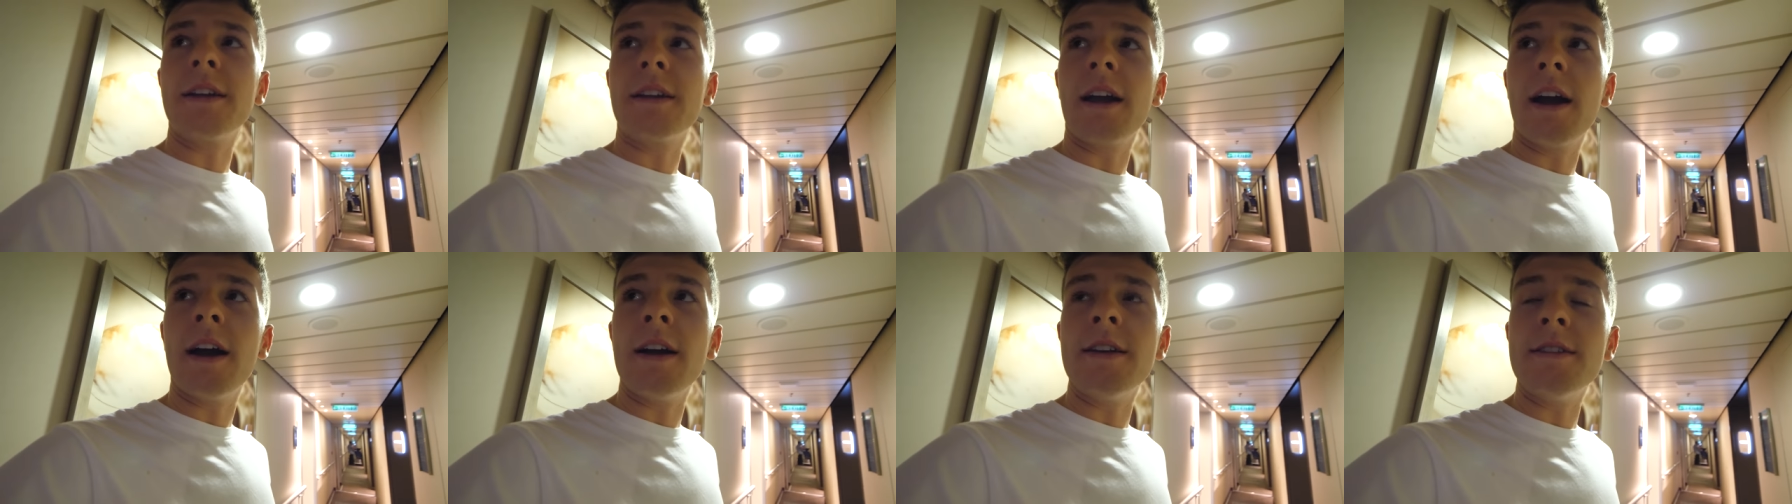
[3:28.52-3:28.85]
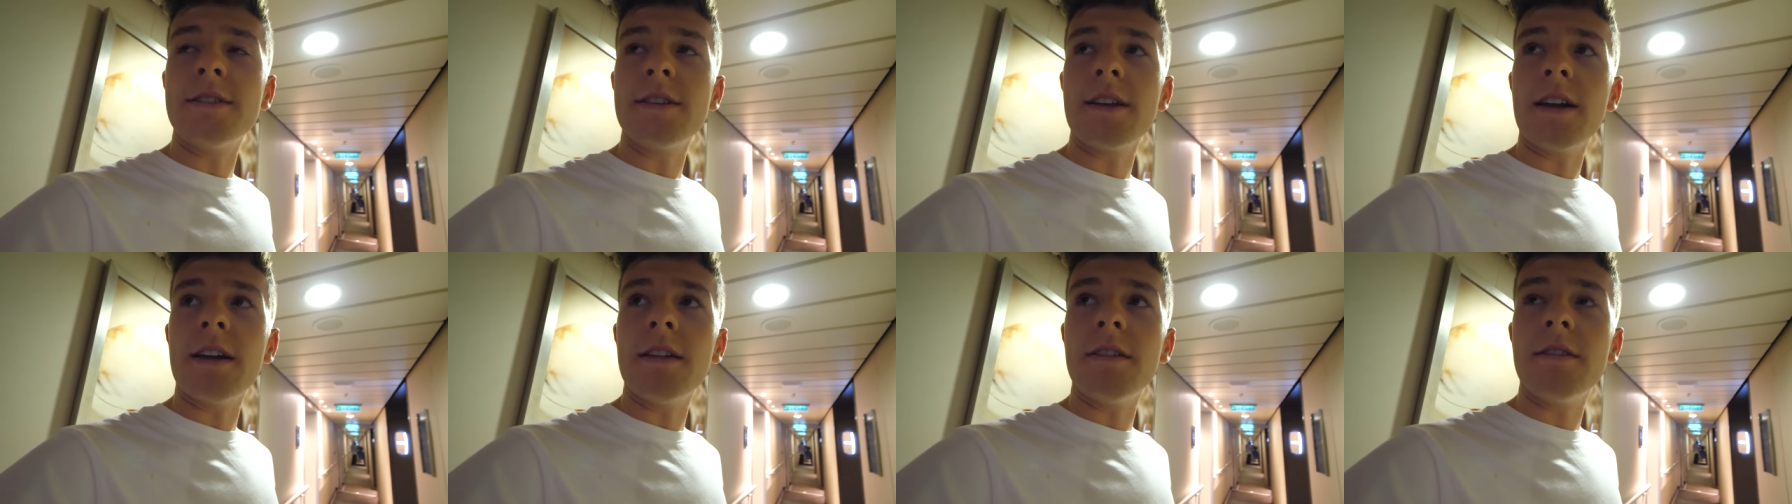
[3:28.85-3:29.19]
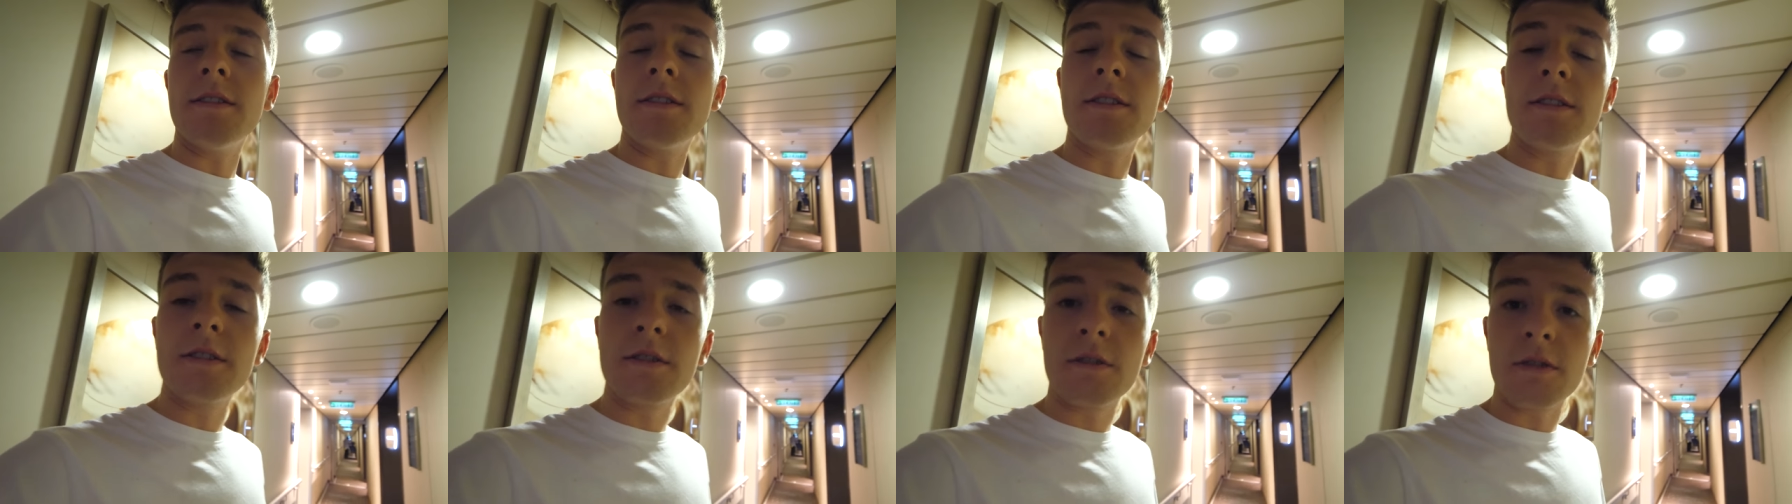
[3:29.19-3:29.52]
guys,
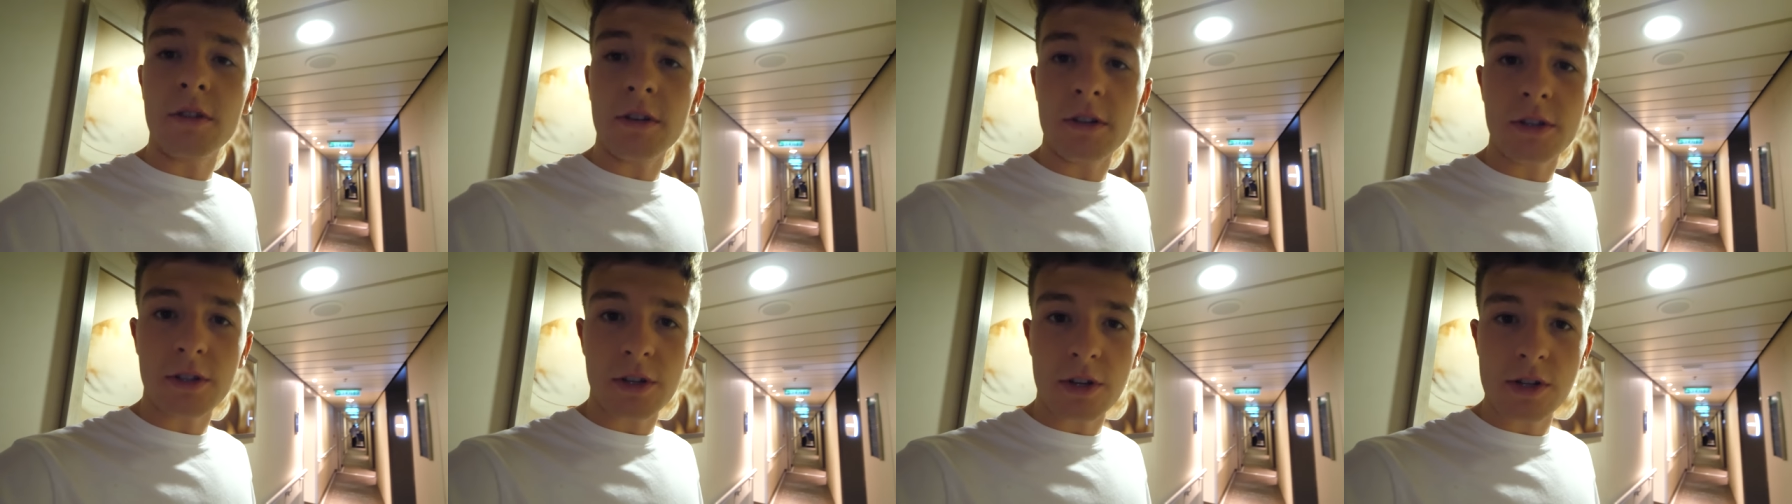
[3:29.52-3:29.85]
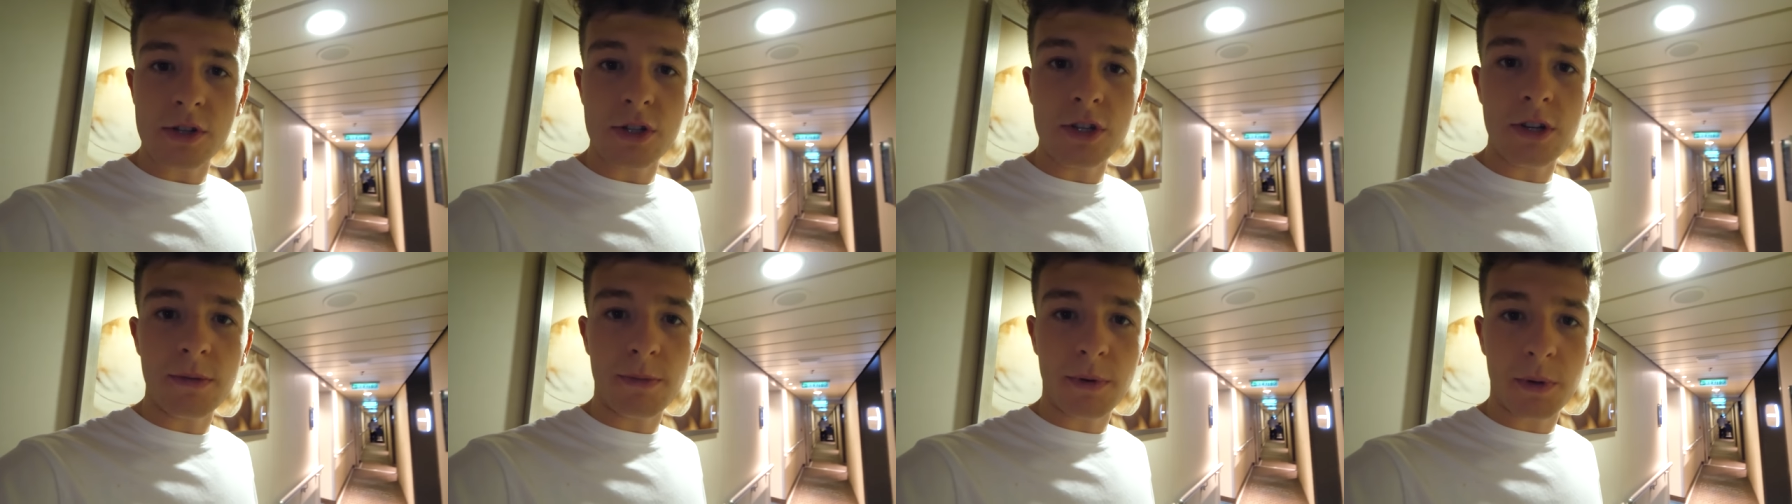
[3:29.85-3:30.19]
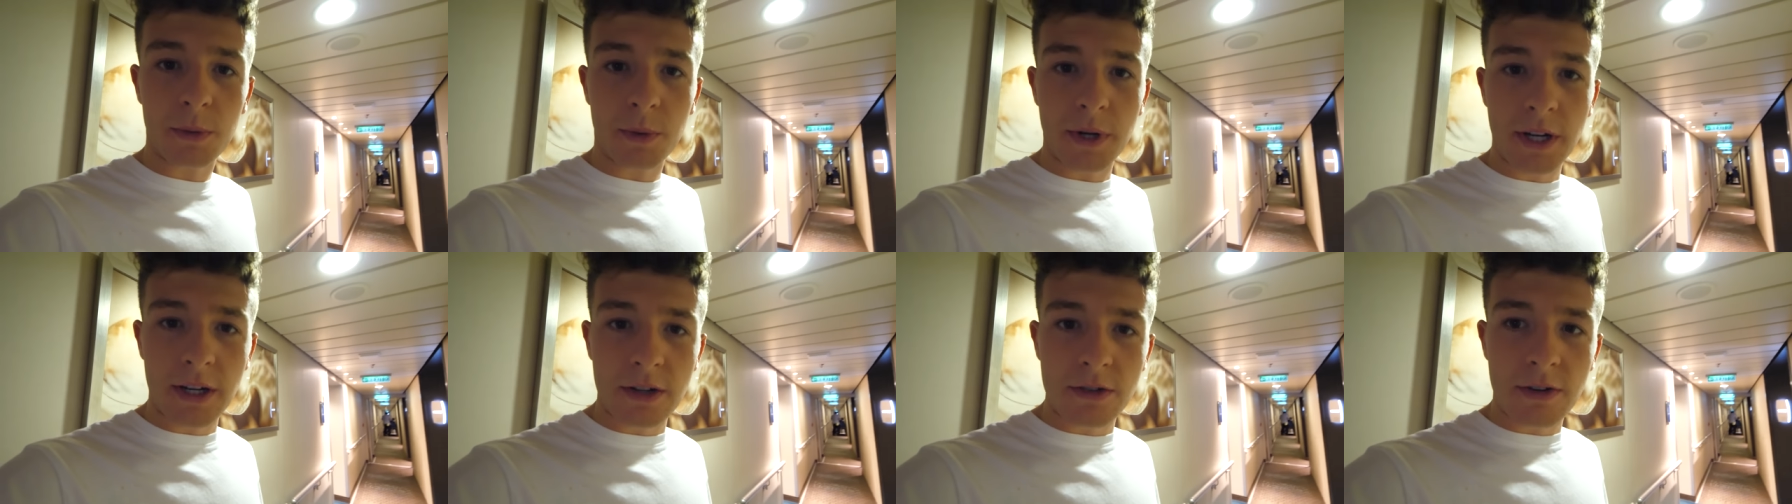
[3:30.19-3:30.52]
this is gonna sound
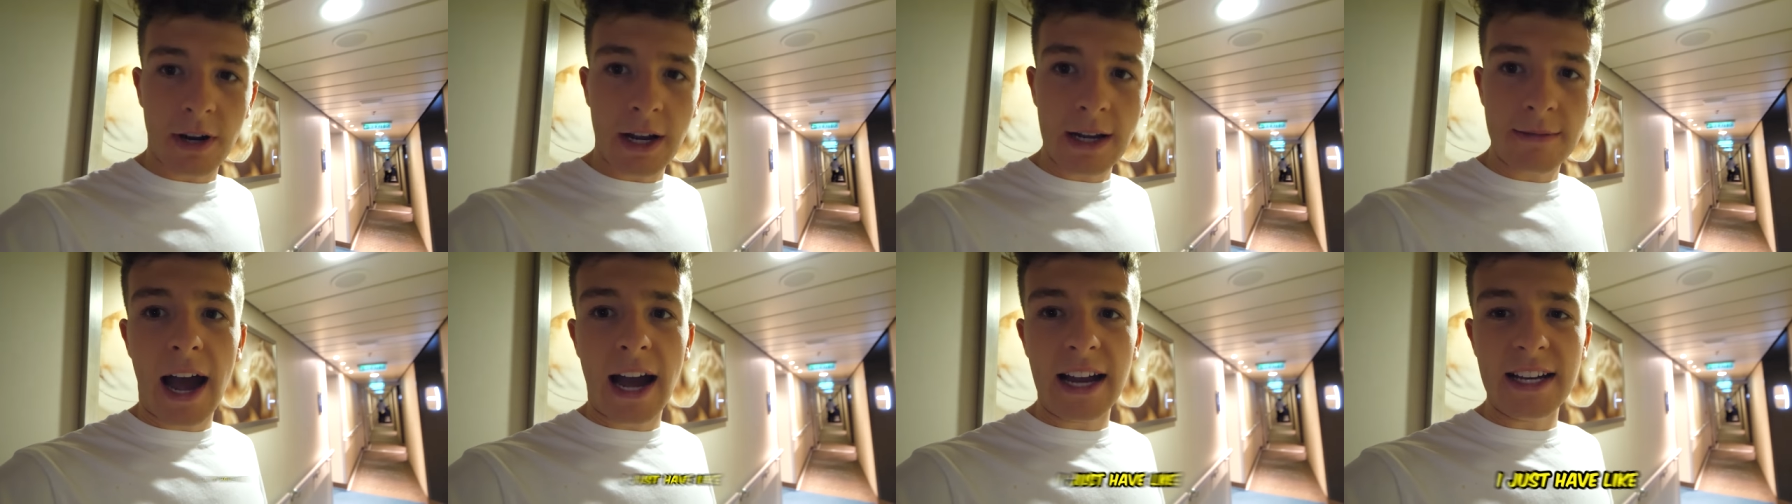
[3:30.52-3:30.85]
super weird, right?